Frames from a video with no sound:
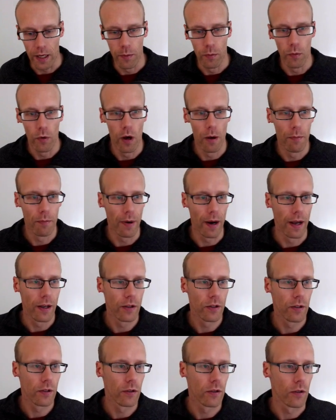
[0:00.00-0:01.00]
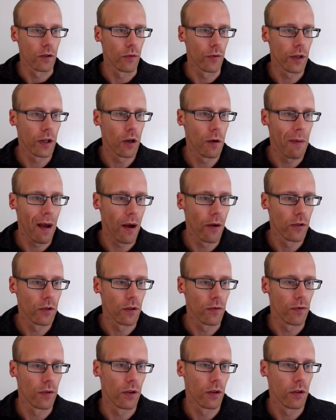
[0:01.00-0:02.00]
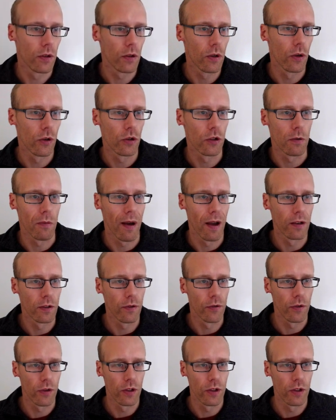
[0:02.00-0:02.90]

in WordPress. So if we come out of the customizer for a